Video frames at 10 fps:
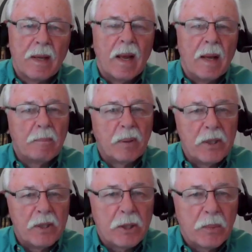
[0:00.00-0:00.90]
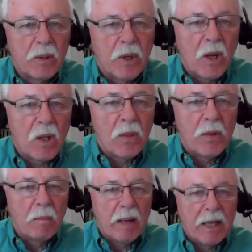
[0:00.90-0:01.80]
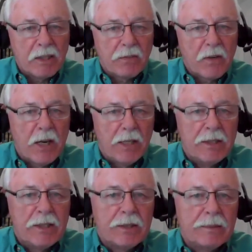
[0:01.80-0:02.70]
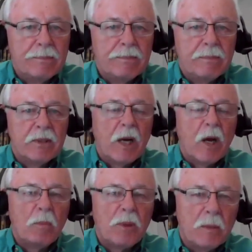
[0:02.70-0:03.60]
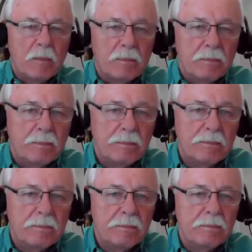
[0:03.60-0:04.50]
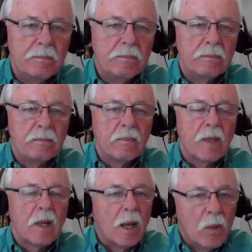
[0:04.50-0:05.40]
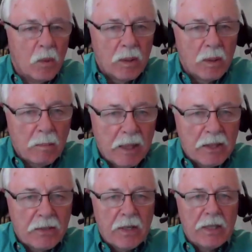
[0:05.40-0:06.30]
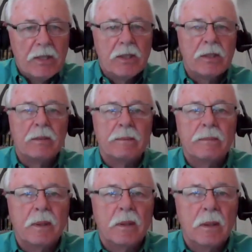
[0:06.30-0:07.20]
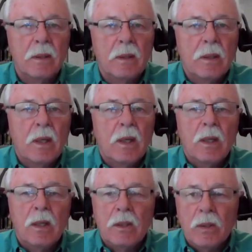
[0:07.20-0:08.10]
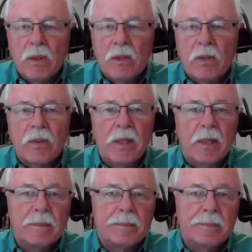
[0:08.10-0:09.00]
And Persia will call on their best friends to help them. And who are their best friends? North Korea.